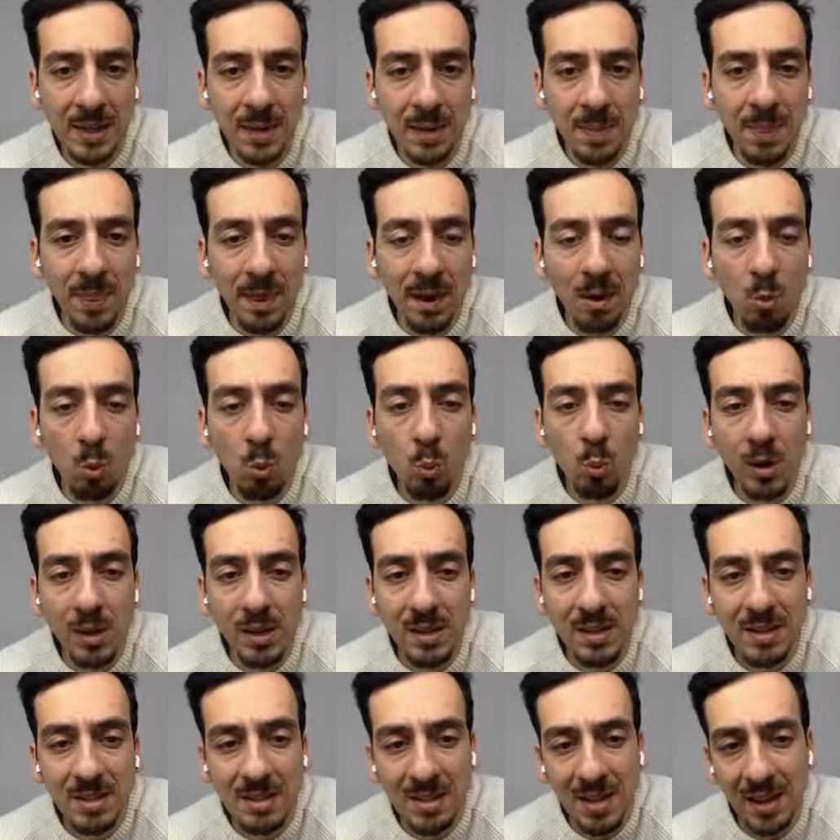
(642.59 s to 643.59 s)
Now, what
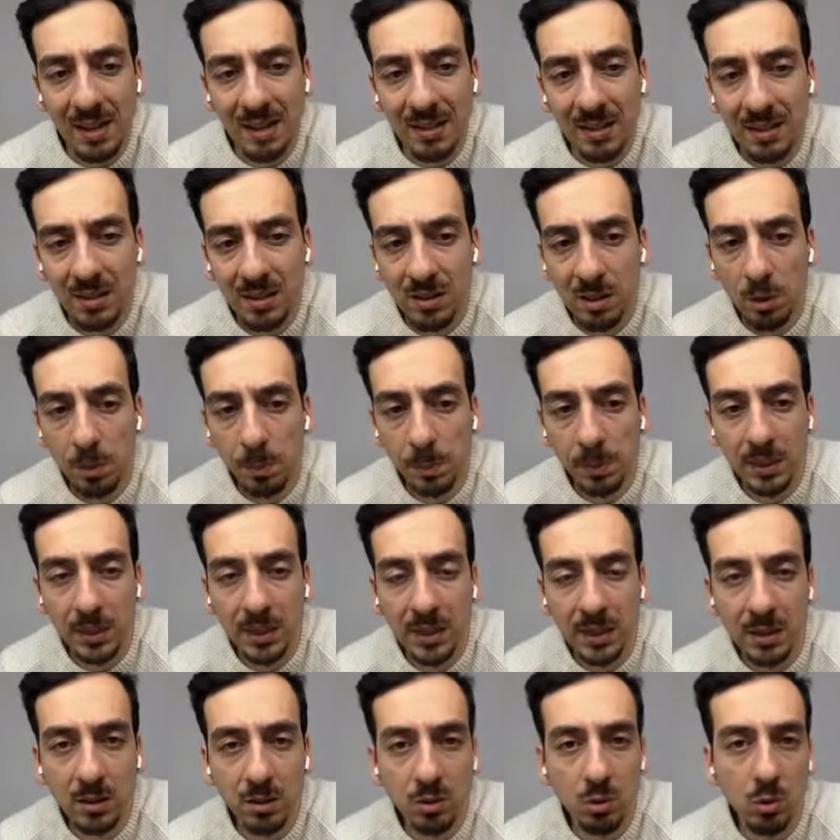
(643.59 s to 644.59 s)
exactly they're
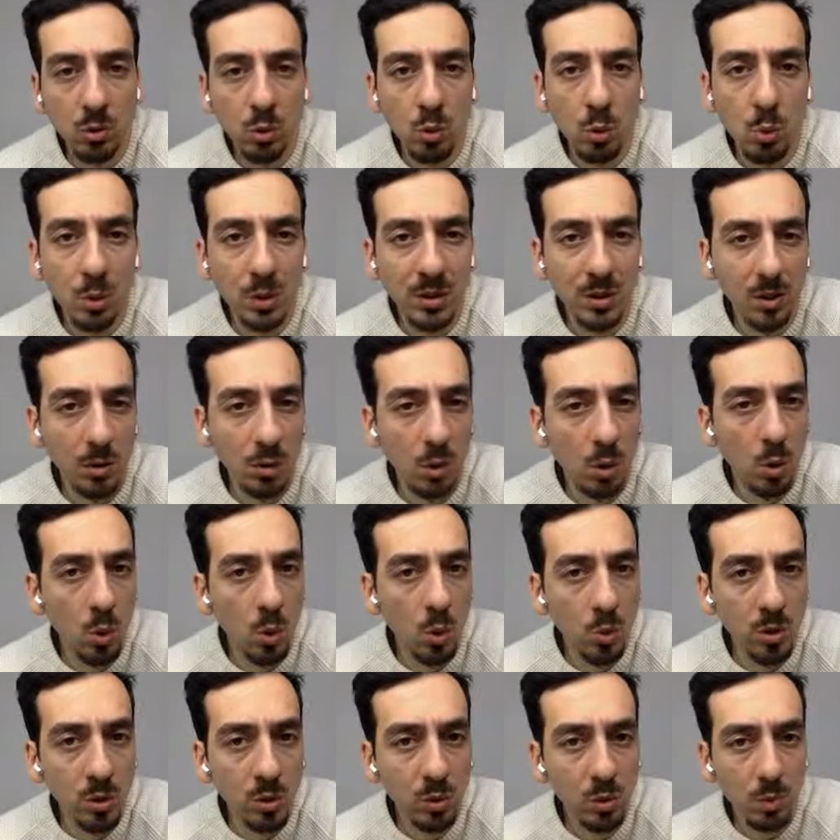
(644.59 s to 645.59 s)
planning to do with their
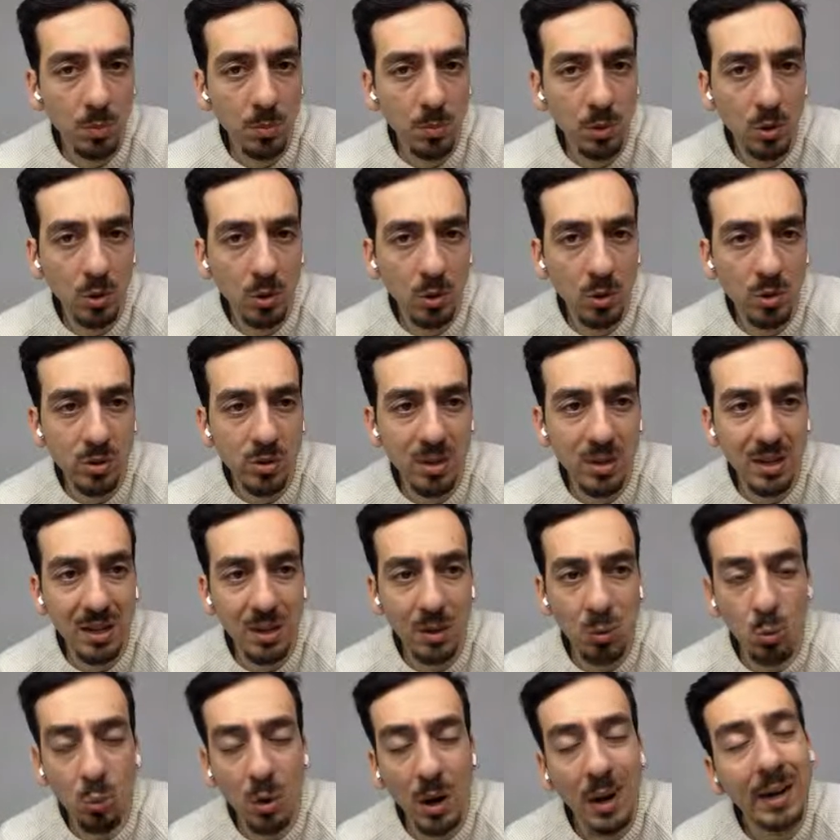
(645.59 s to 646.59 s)
own cryptocurrency
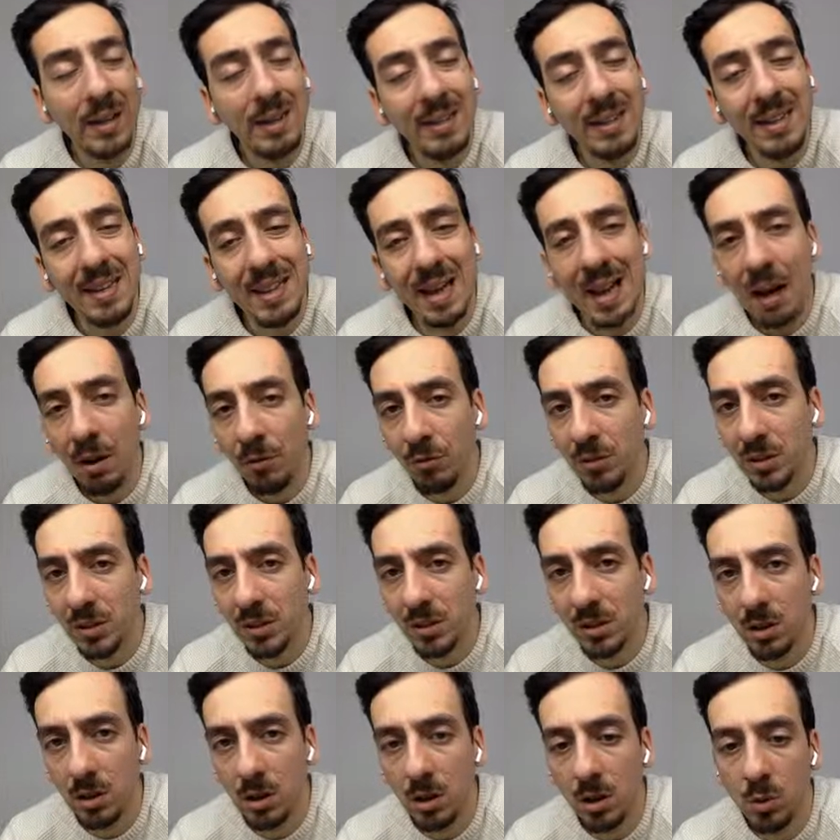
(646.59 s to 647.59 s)
and why they
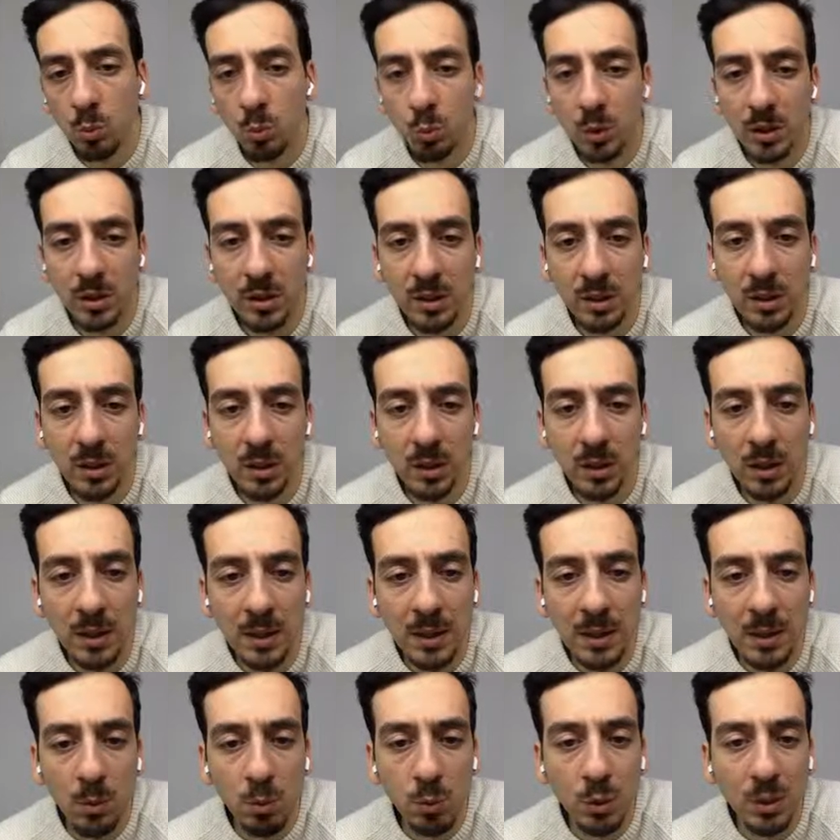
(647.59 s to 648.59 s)
haven't gone with
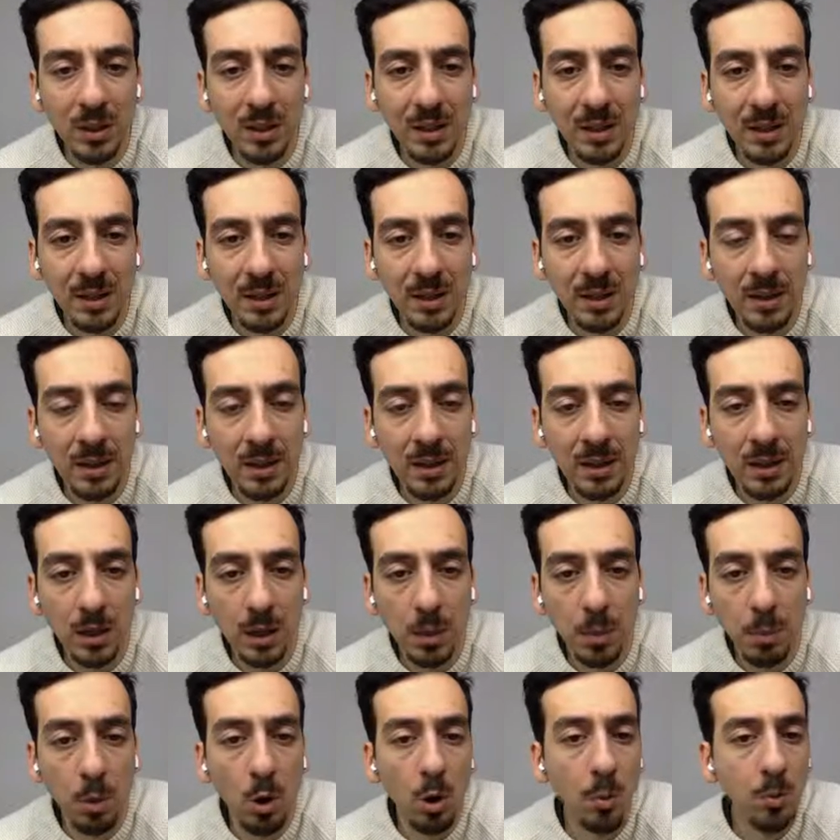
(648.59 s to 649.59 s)

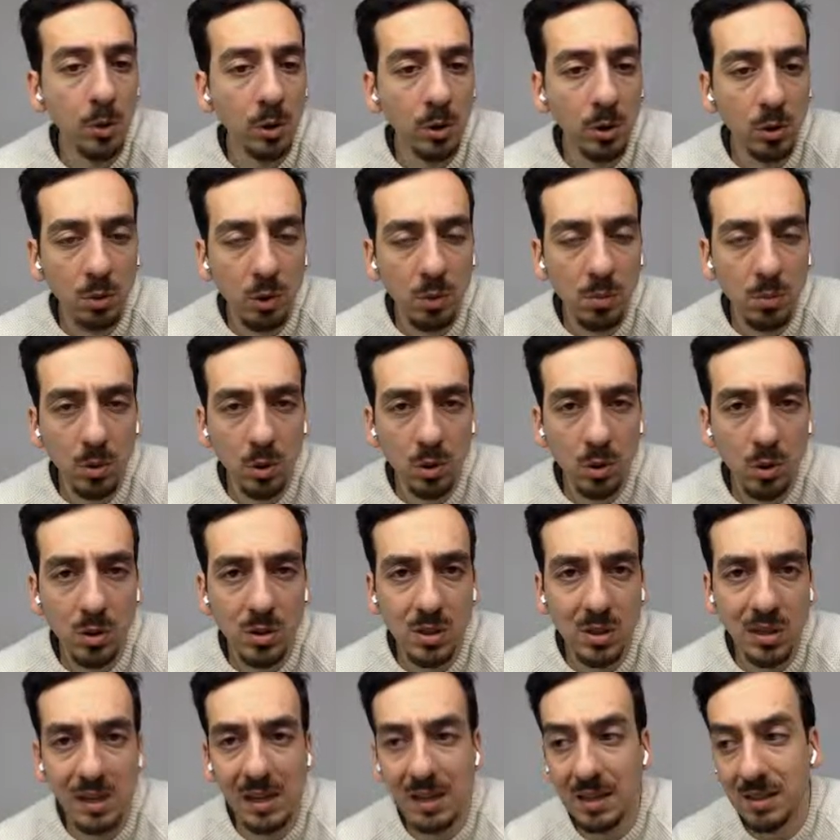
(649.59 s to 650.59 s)
a popular
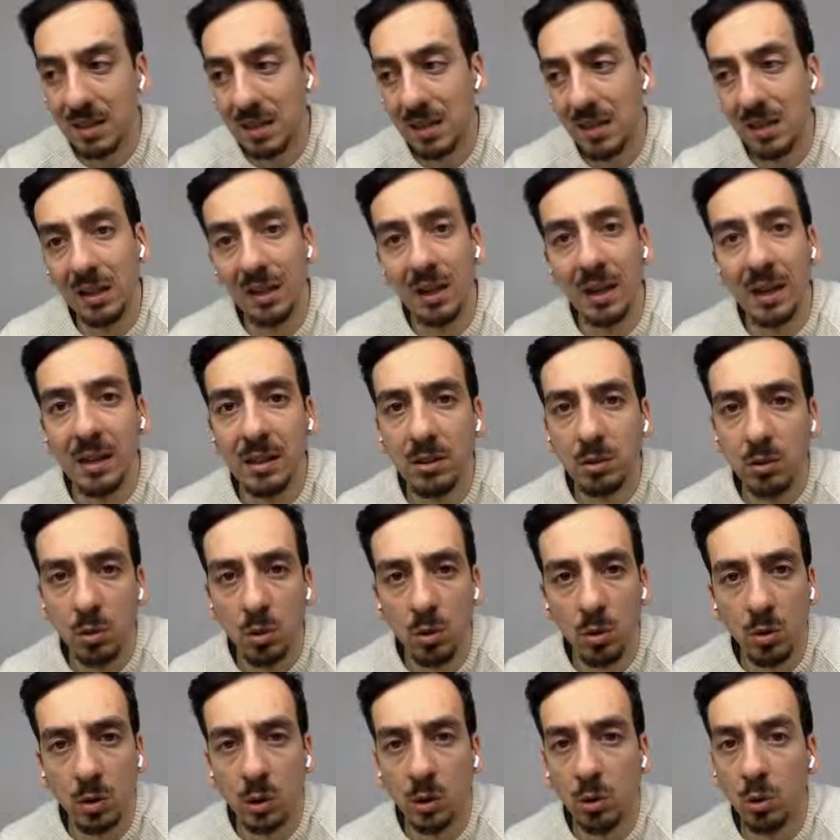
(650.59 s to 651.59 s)
cryptocurrency, let's say
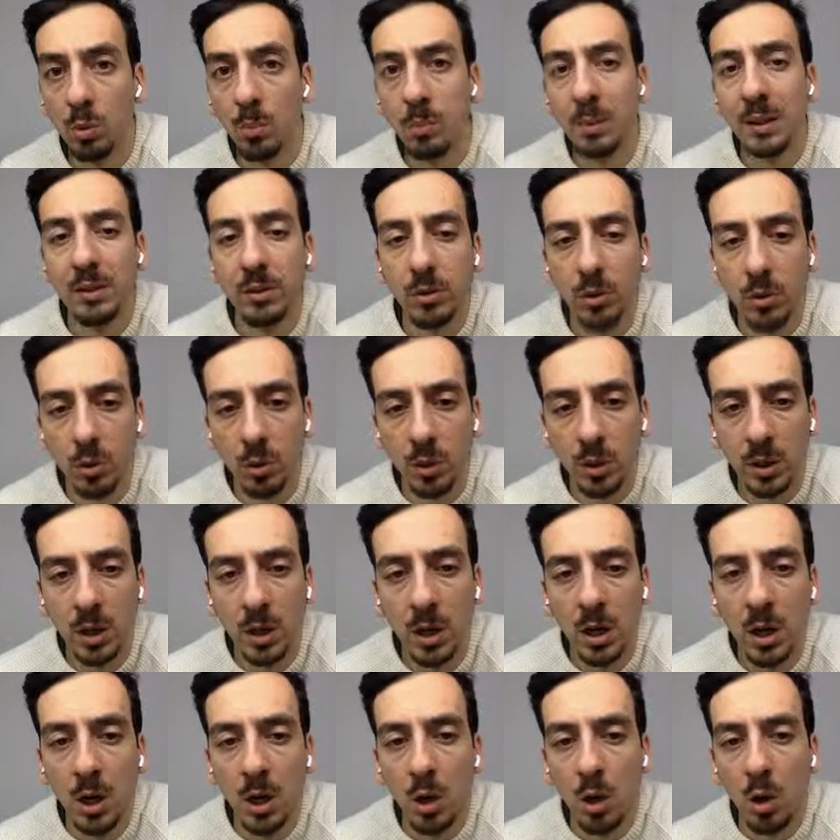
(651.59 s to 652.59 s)
Litecoin or Bitcoin,
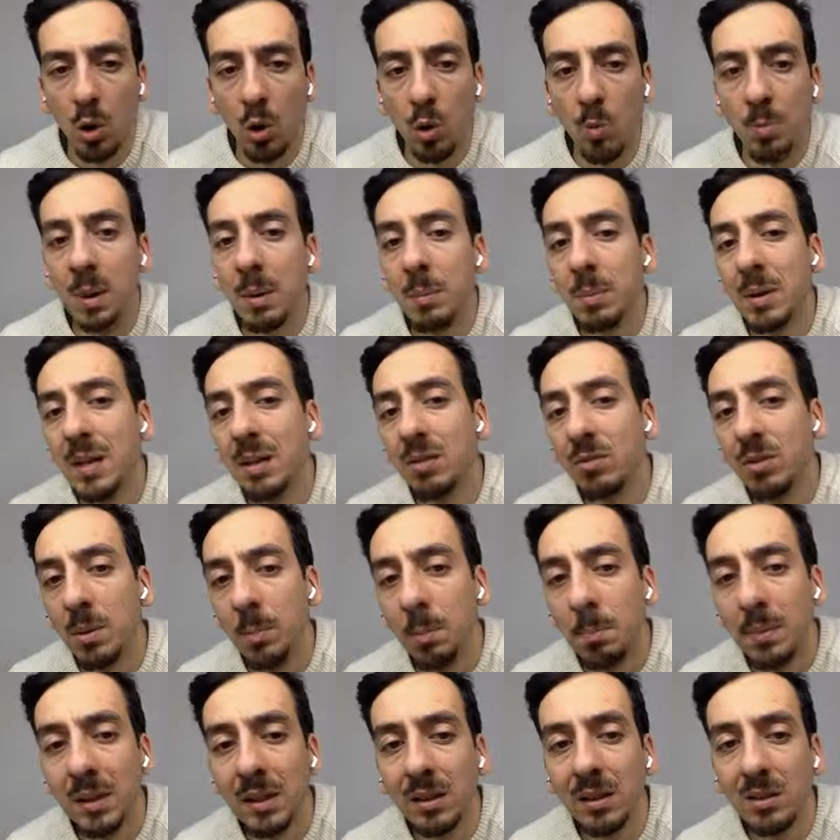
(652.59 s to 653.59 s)
or maybe even
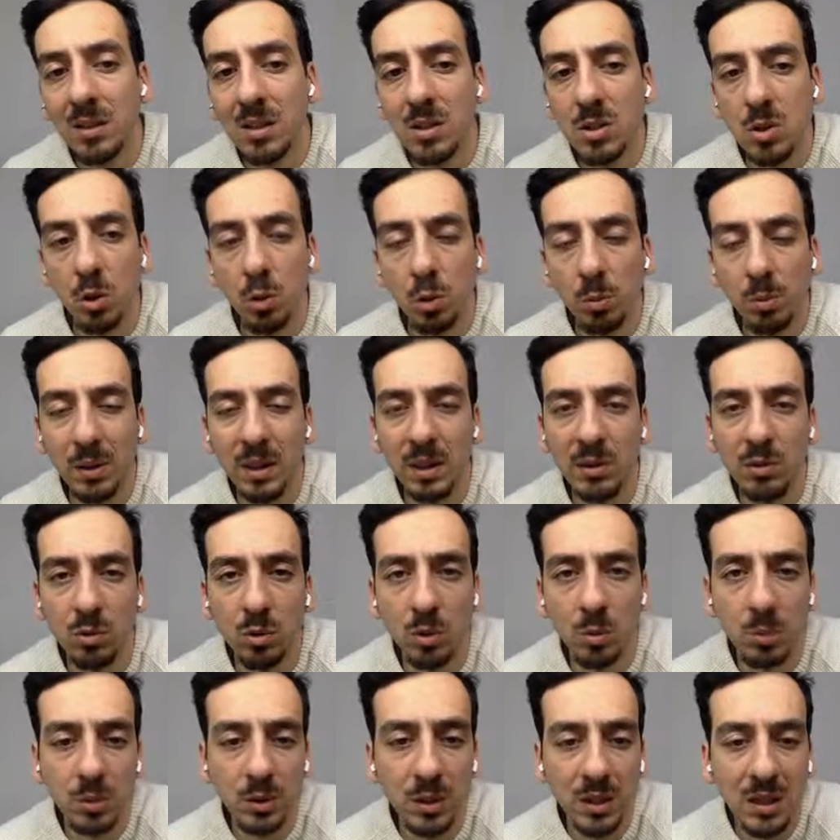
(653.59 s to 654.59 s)
build this whole
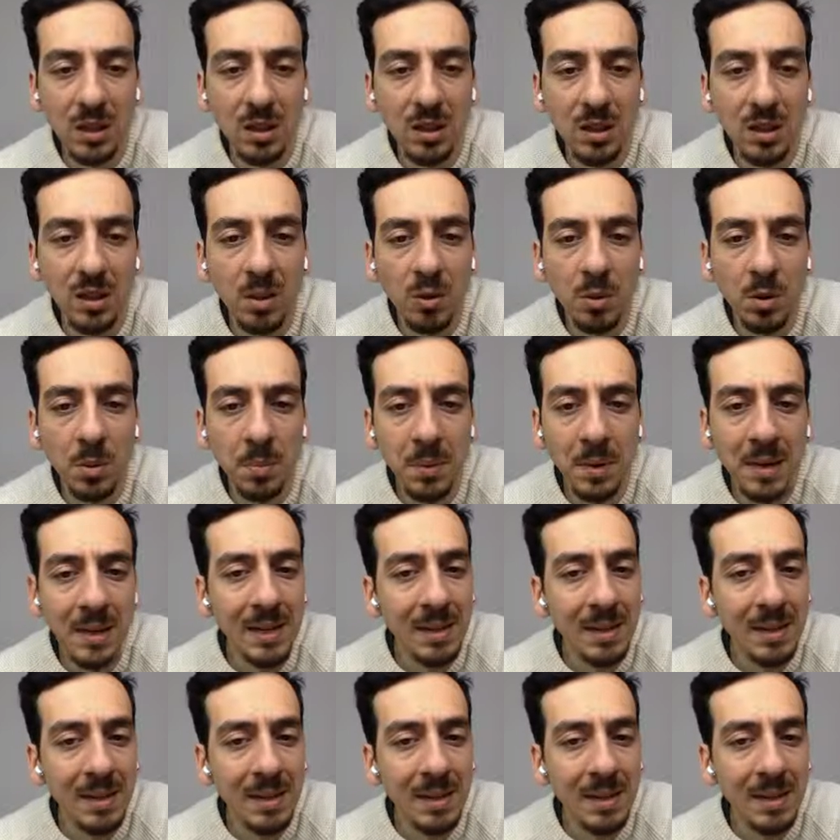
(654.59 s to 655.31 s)
platform on Ethereum,